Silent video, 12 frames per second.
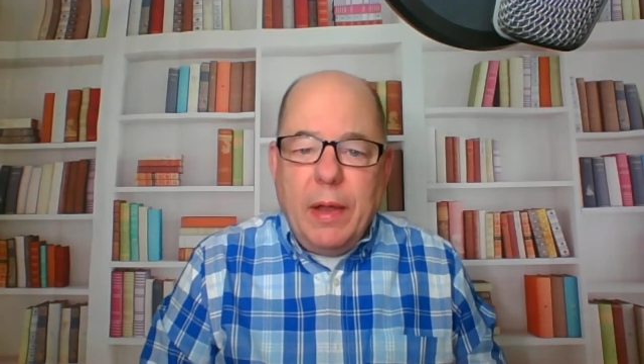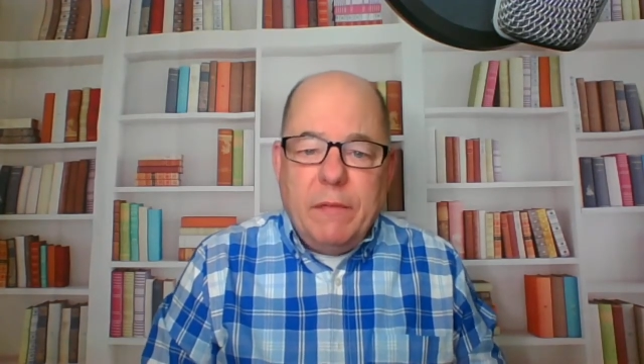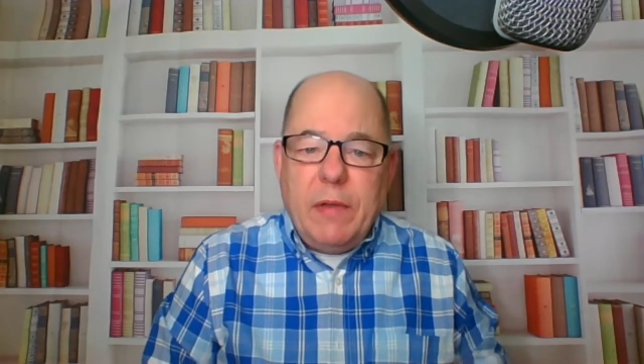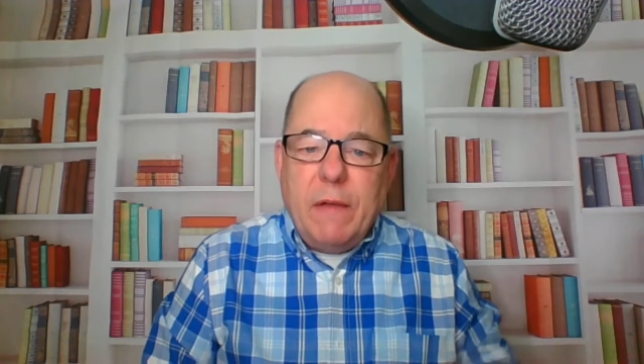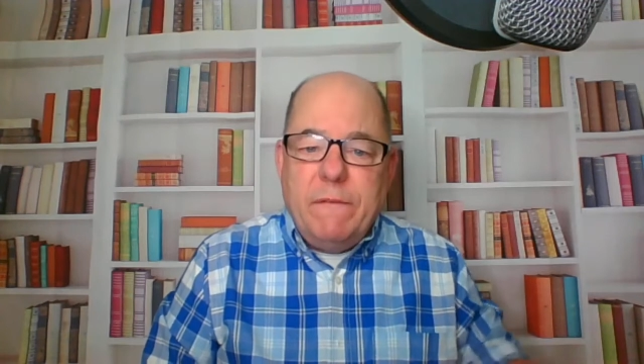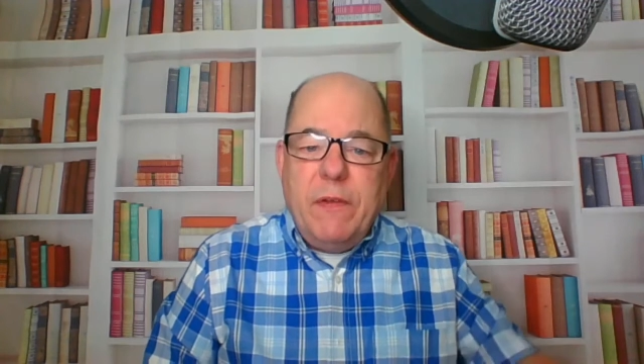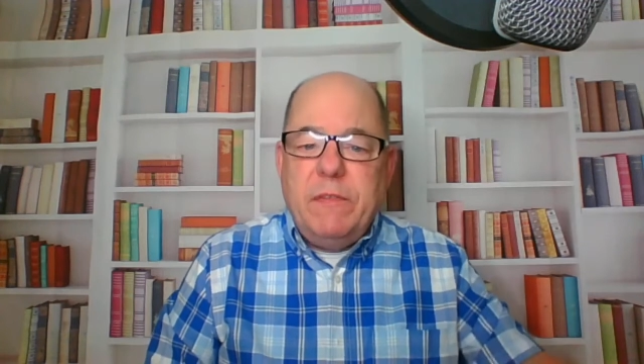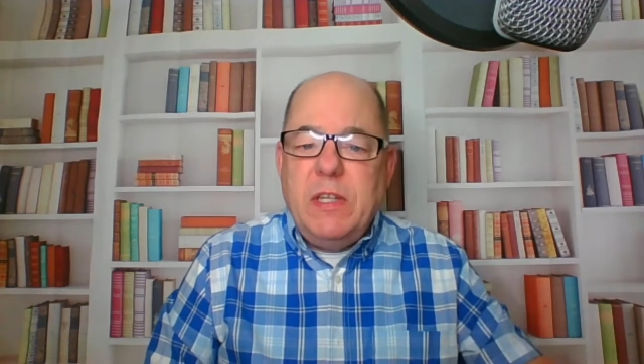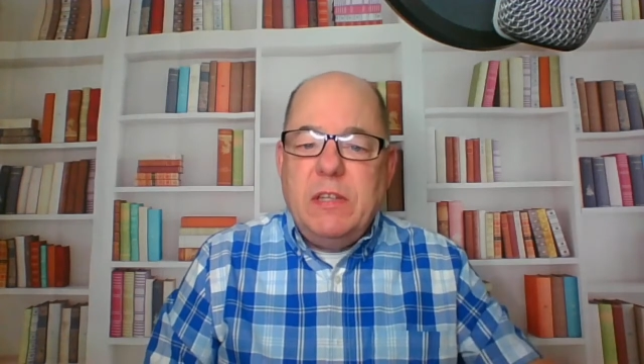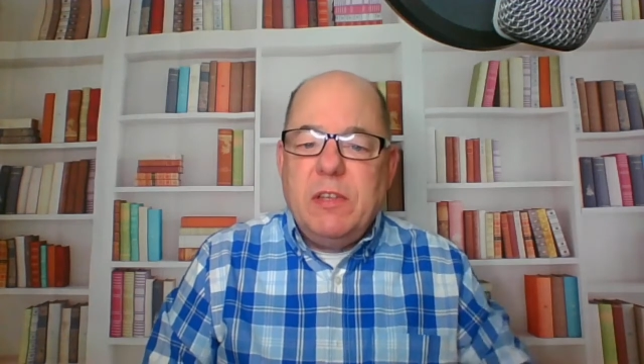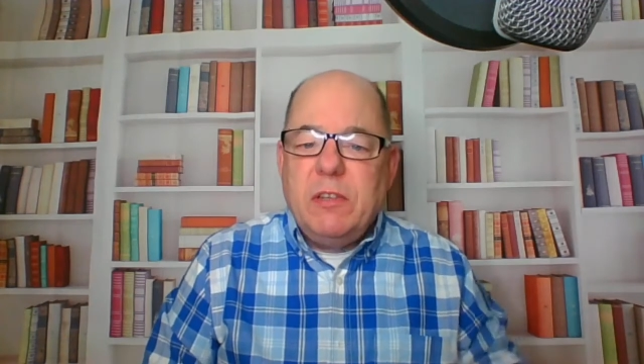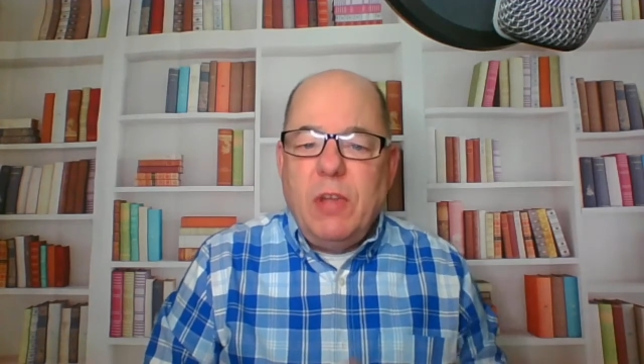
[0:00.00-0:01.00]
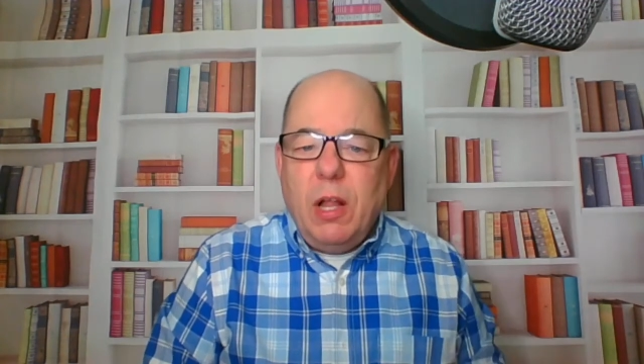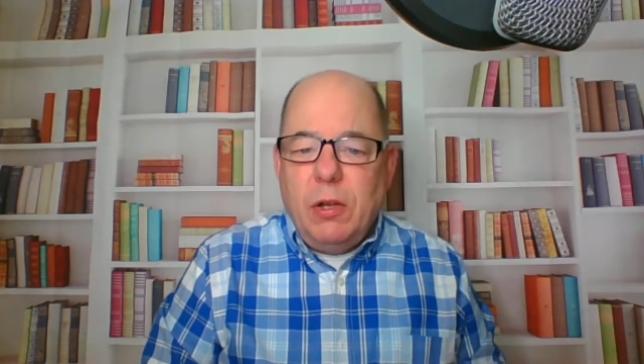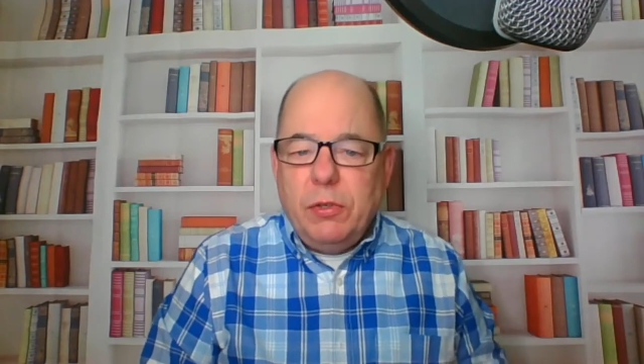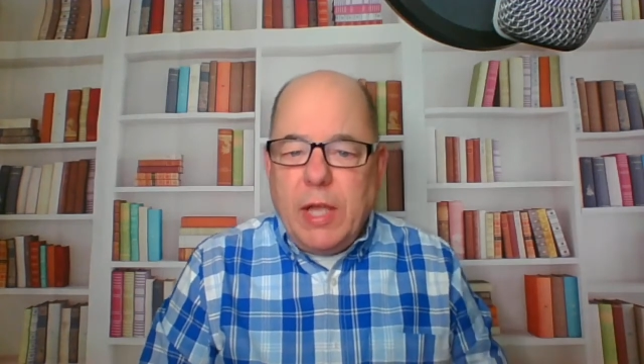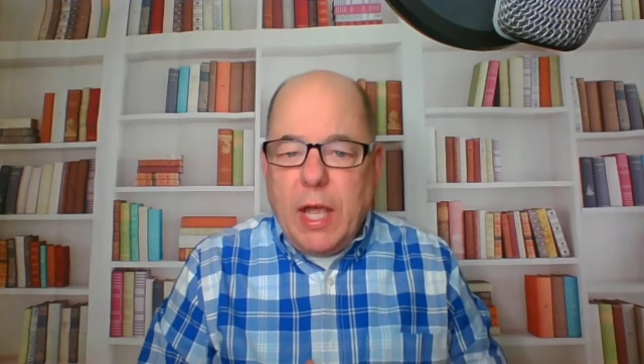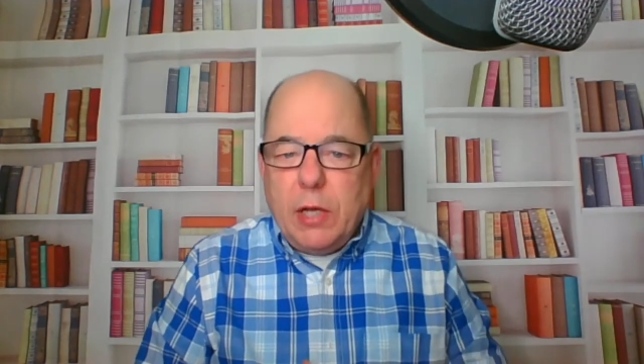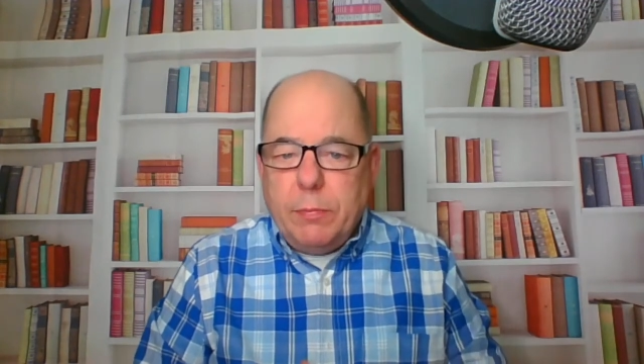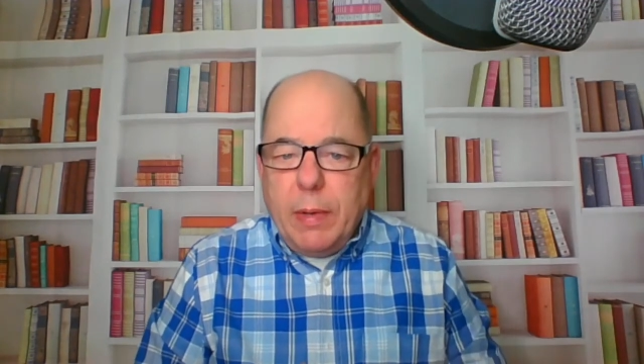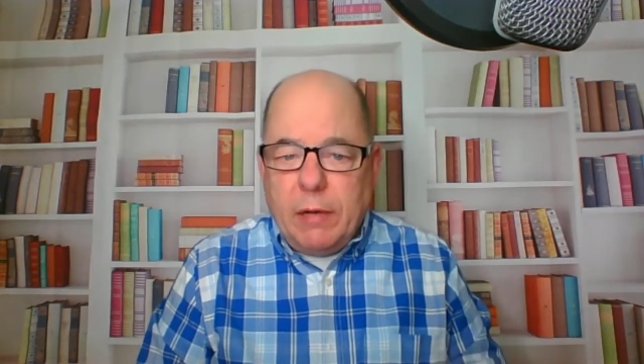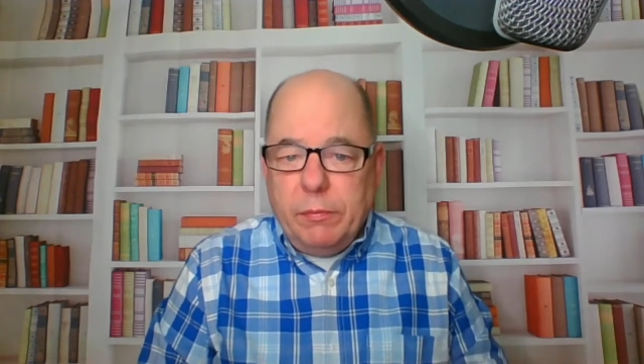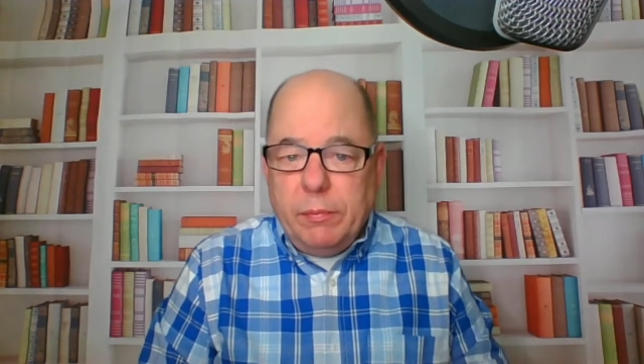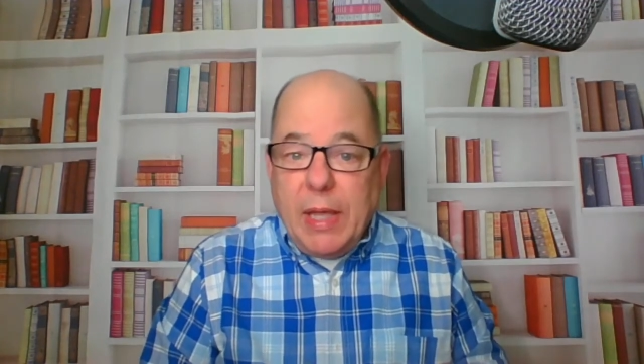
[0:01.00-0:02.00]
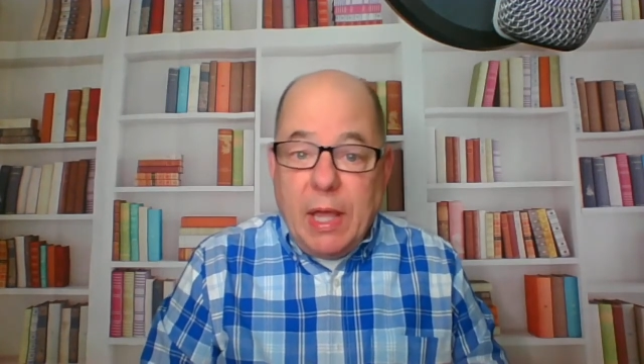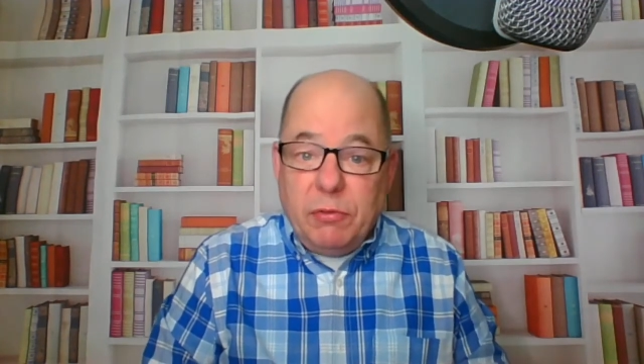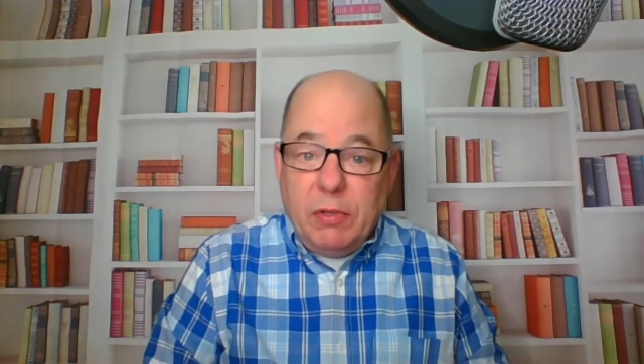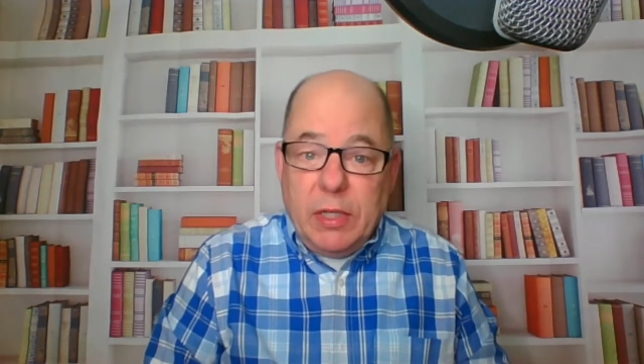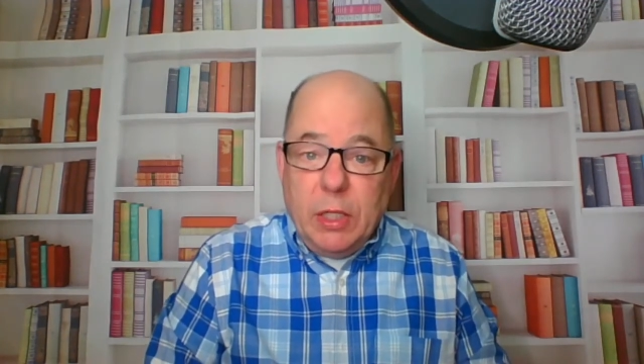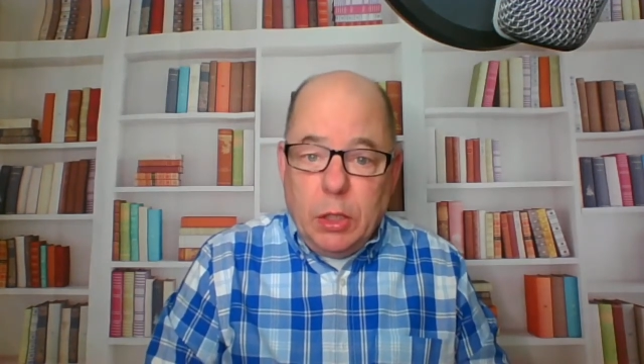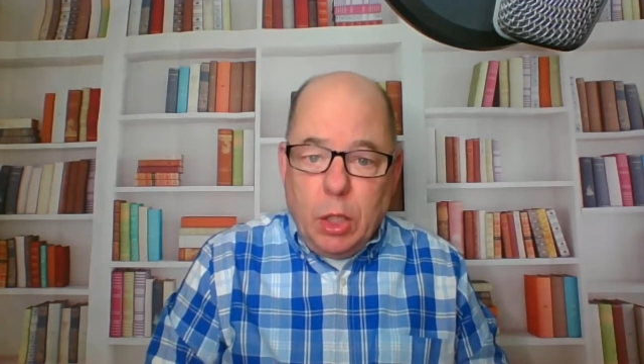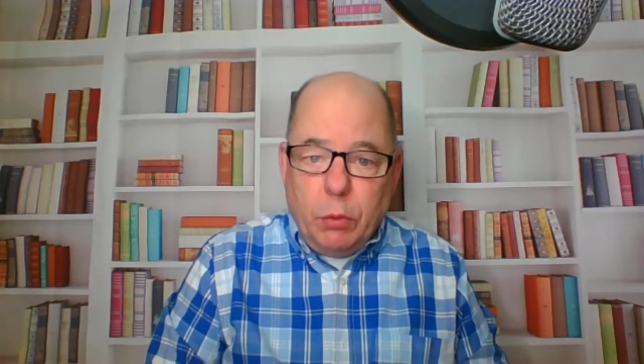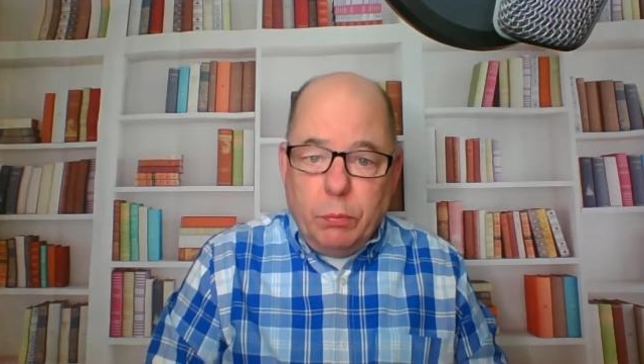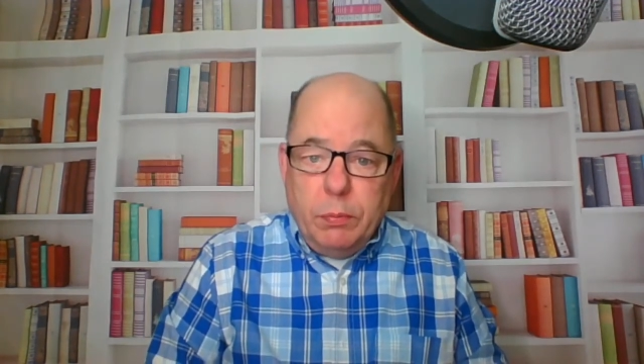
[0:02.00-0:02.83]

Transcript: I've got $56 cash back from gasoline alone.